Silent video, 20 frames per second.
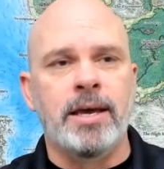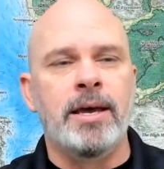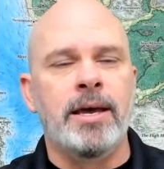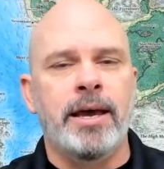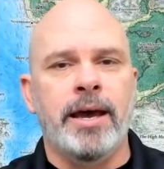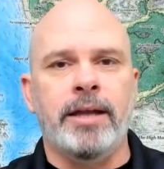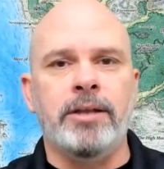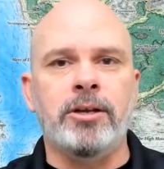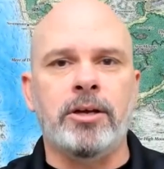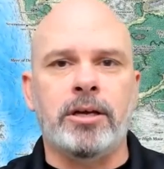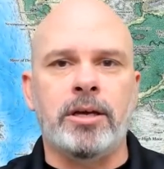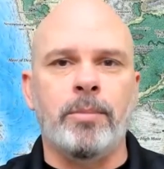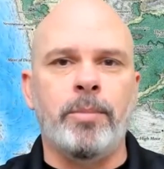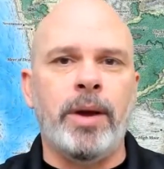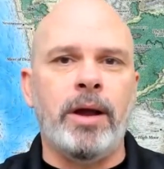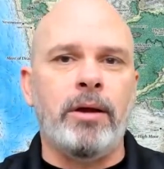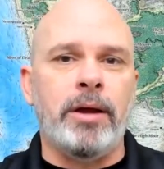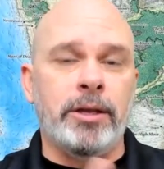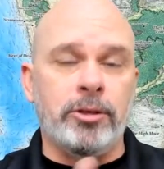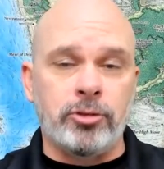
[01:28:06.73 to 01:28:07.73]
And you compare
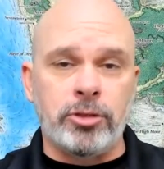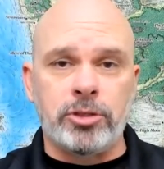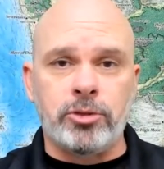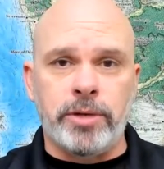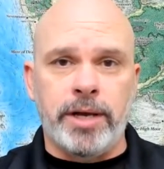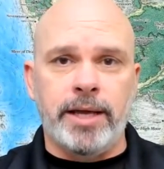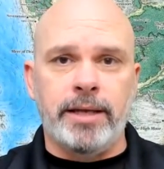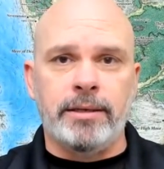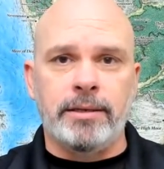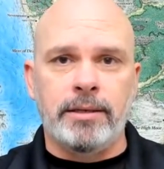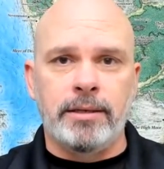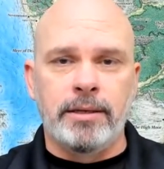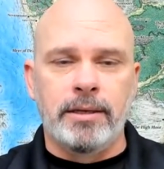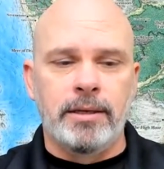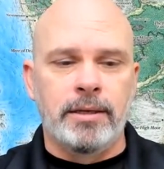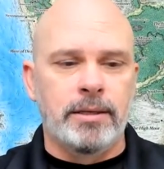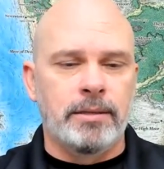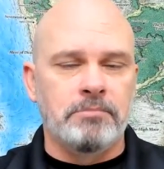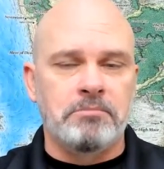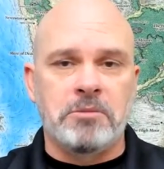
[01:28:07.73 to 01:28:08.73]
interest rate,
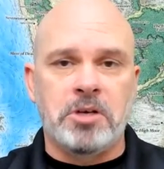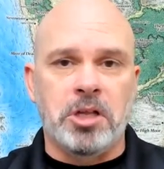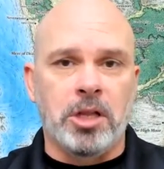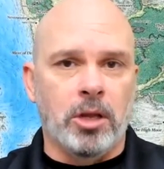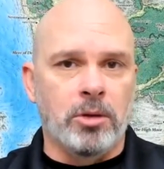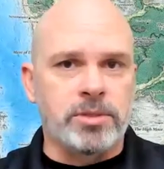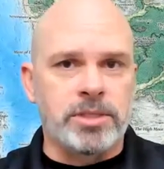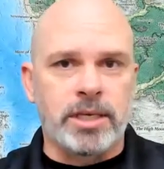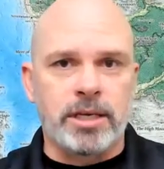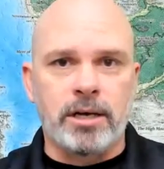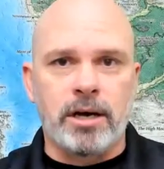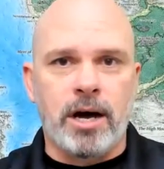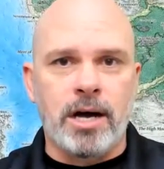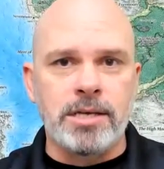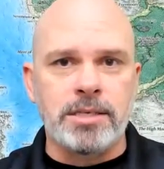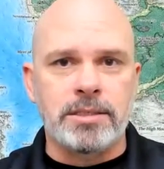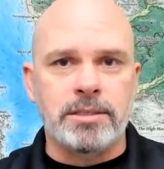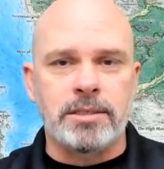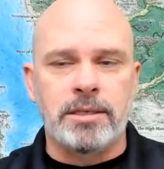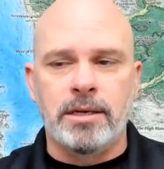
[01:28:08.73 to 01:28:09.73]
closing
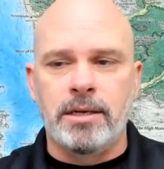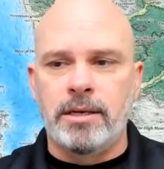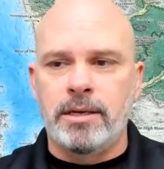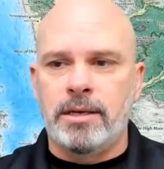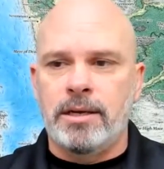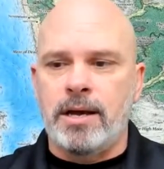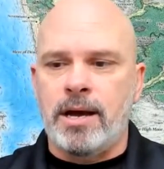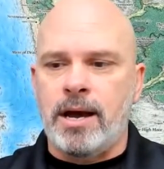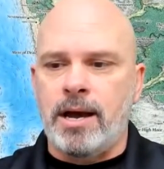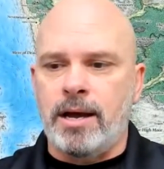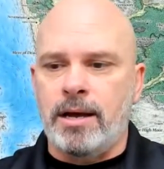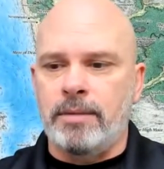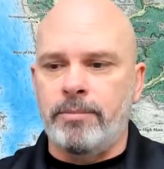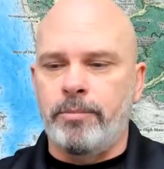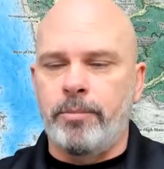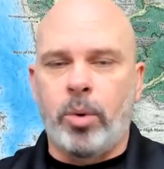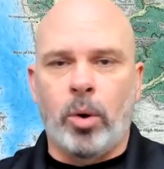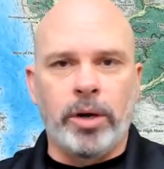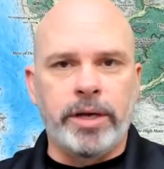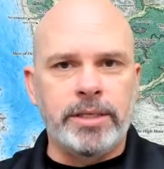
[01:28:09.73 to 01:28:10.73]
costs, uh,
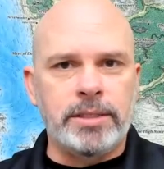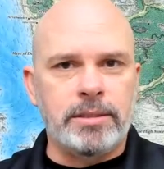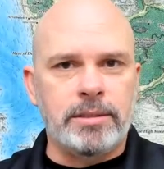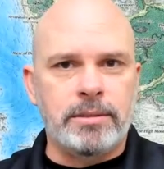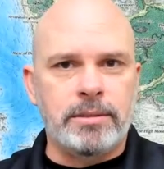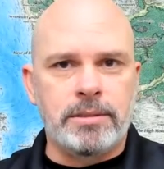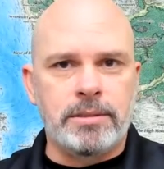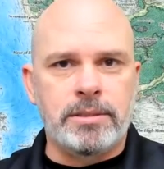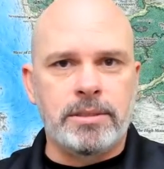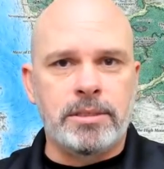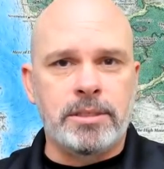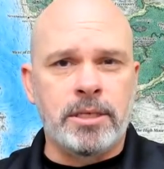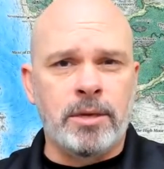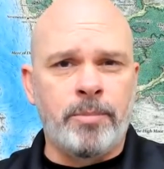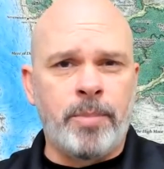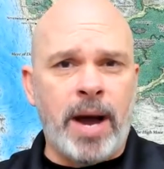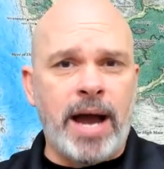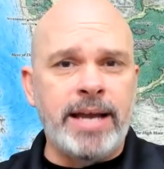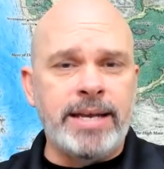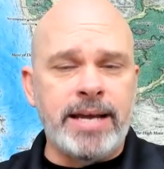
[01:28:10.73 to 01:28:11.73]
point to
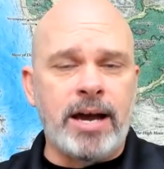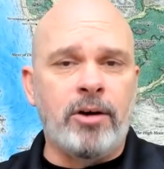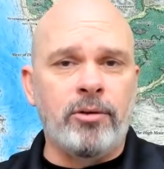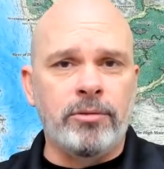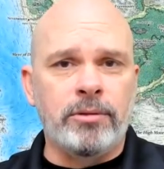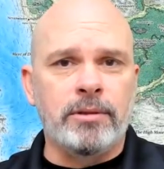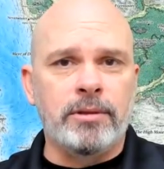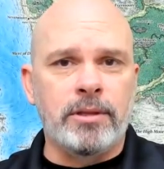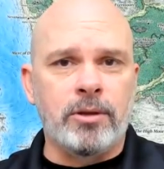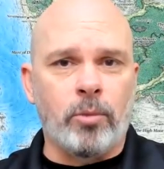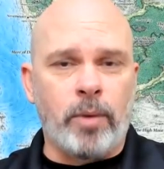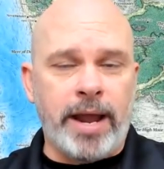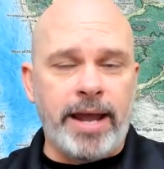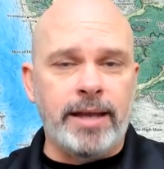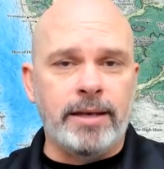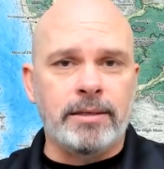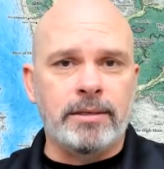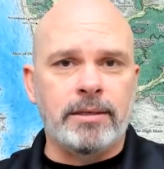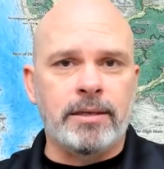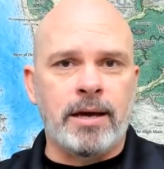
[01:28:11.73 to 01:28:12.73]
buy down the rate.
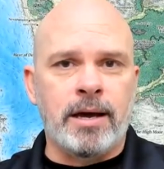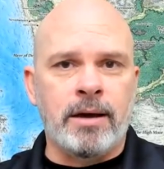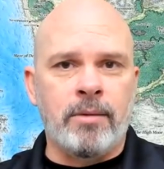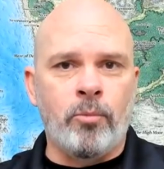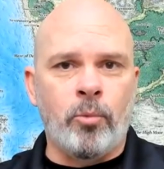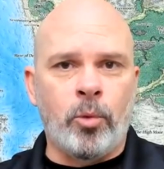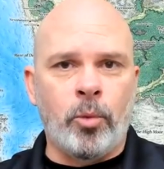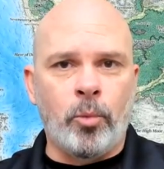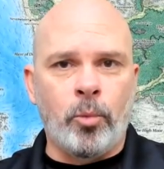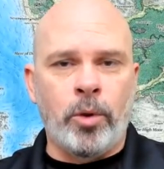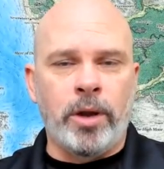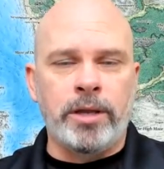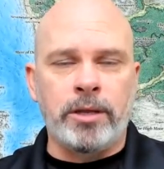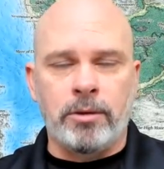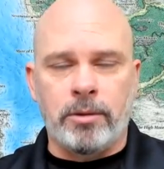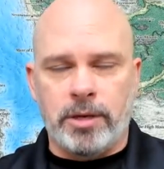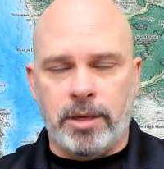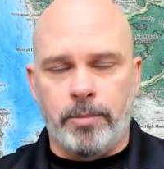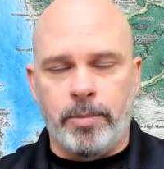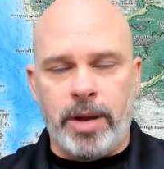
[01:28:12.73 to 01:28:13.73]
Um, what, you know,
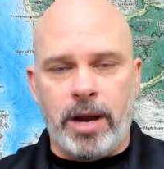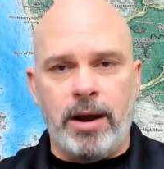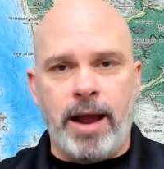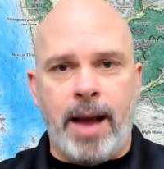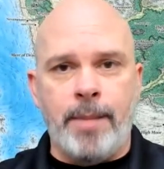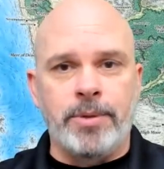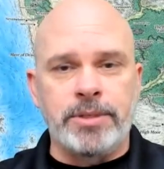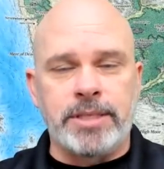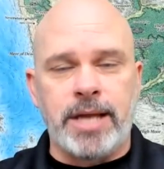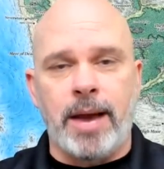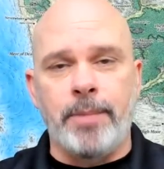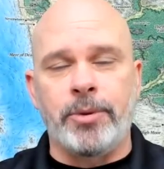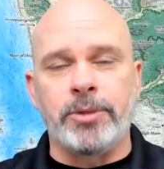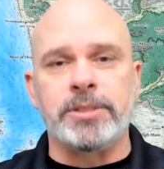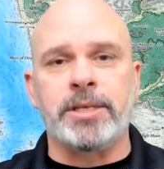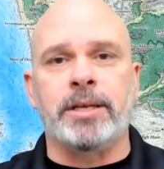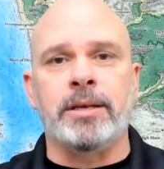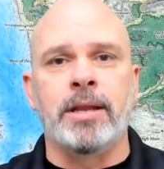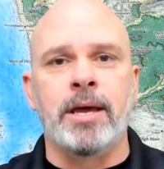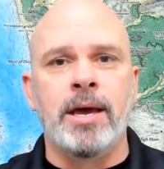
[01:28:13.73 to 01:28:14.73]
compare apples to apples.
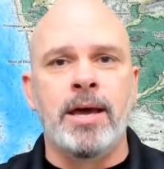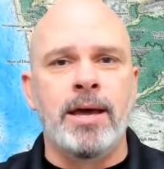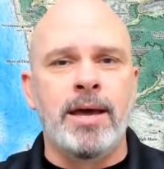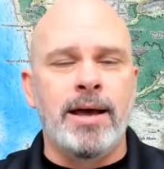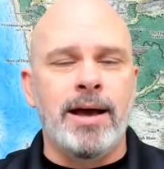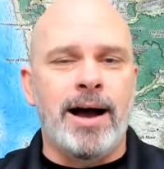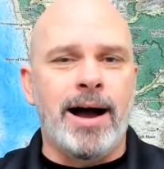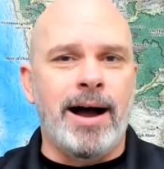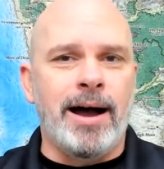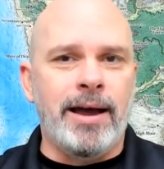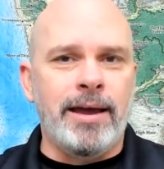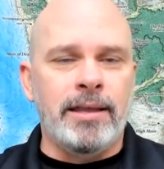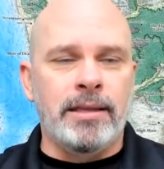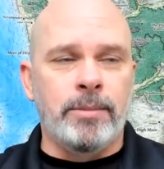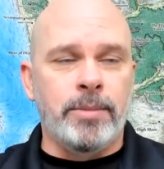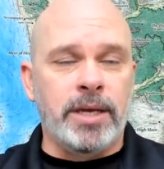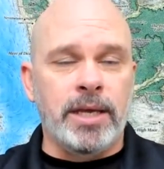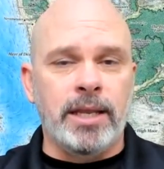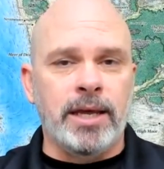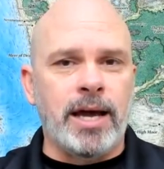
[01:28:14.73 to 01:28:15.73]
And I, in the
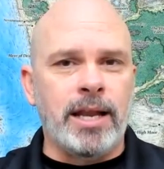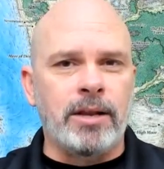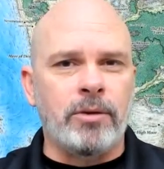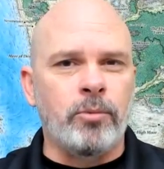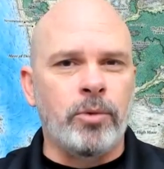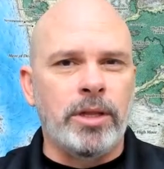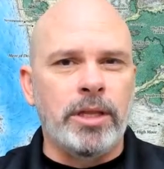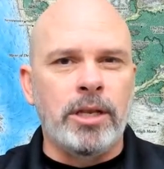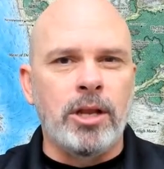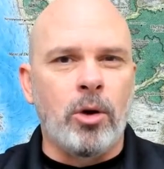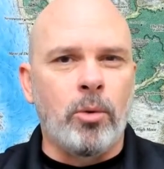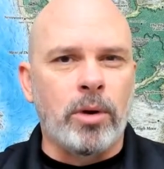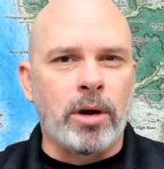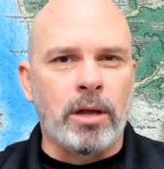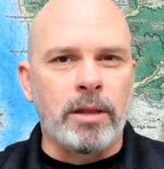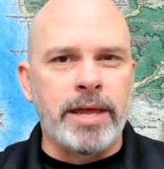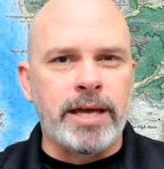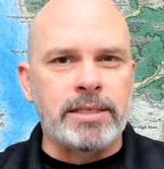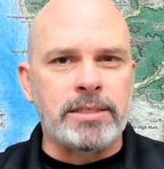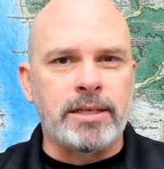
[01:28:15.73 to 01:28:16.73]
beginning, I didn't really know what all
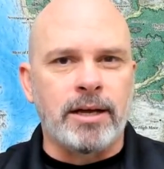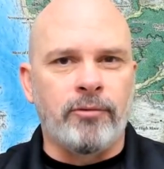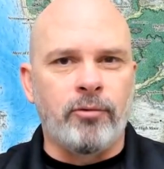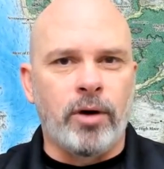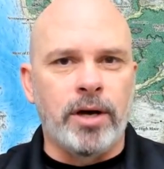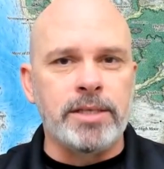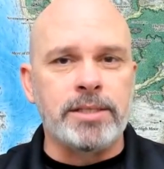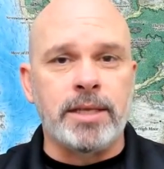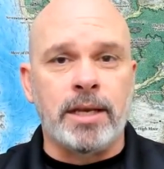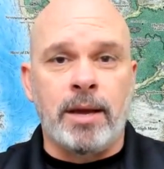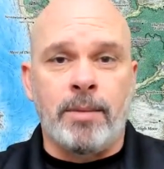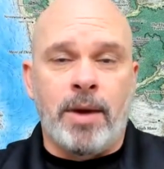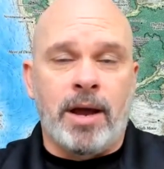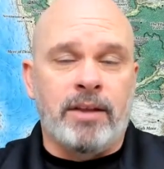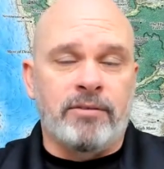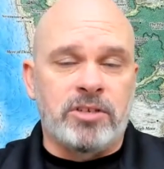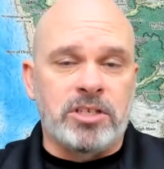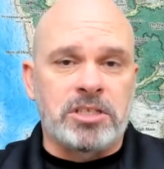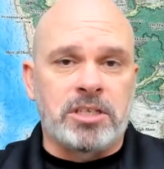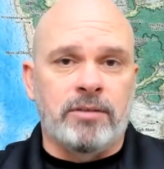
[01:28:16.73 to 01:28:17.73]
that stuff was, and I might have
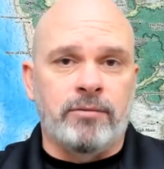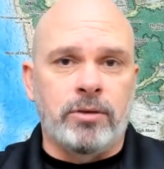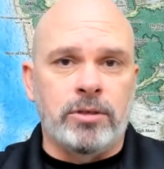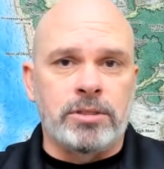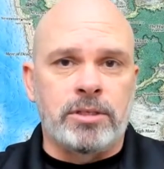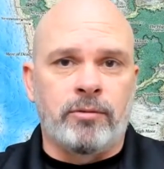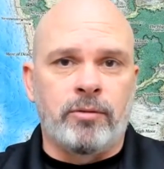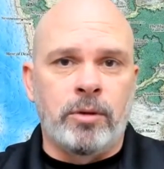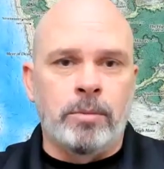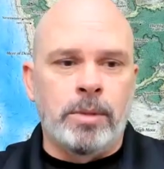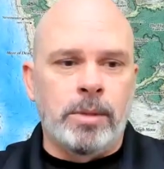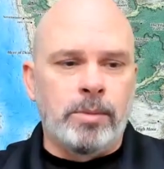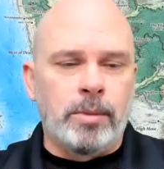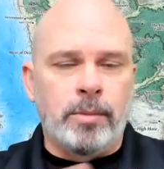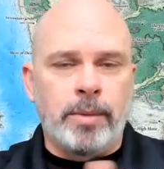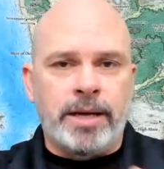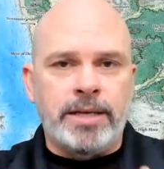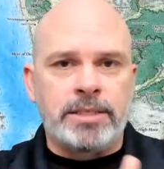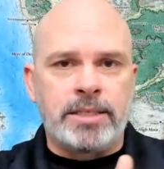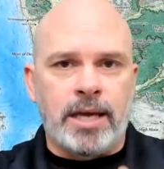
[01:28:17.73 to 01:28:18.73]
just confused a few people
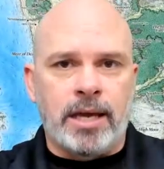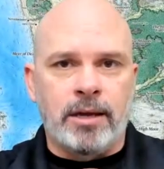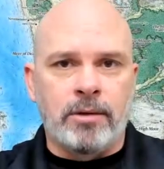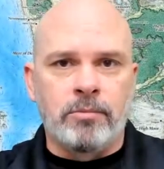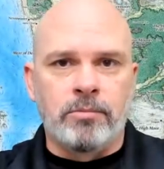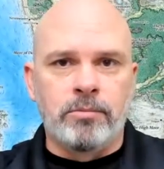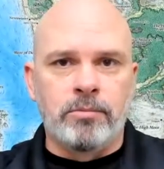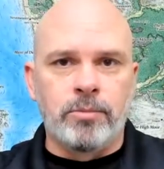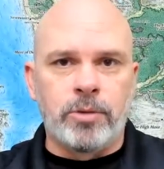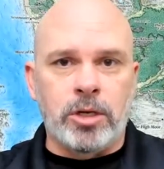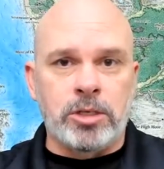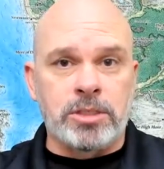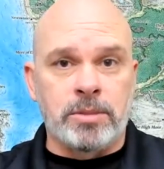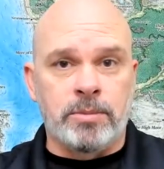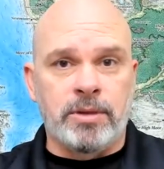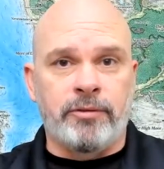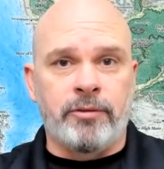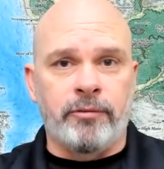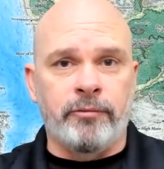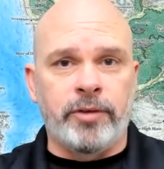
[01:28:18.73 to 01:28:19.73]
by saying there's some
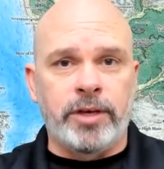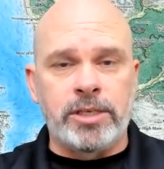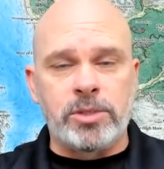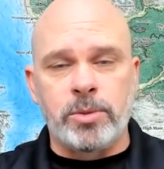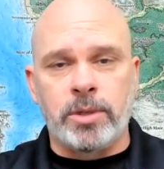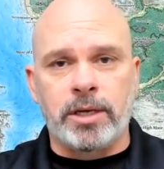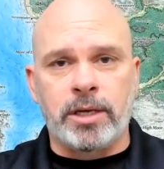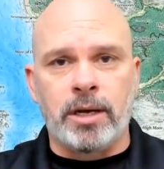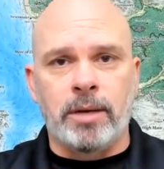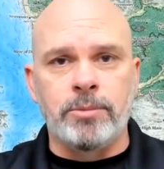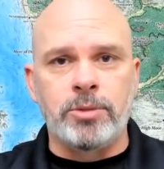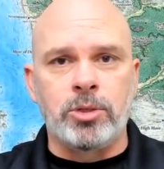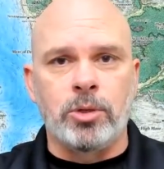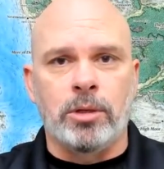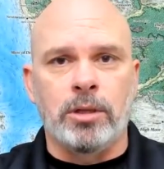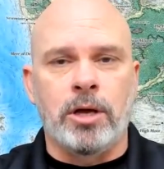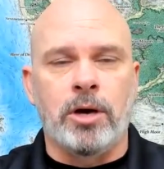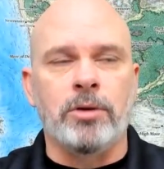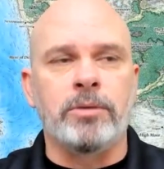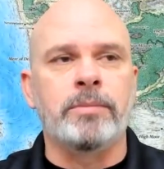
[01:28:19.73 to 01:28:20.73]
different fees when it comes to a
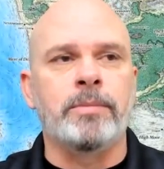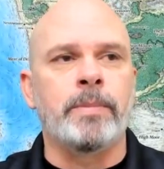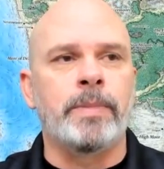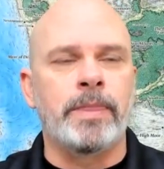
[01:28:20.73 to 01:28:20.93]
loan.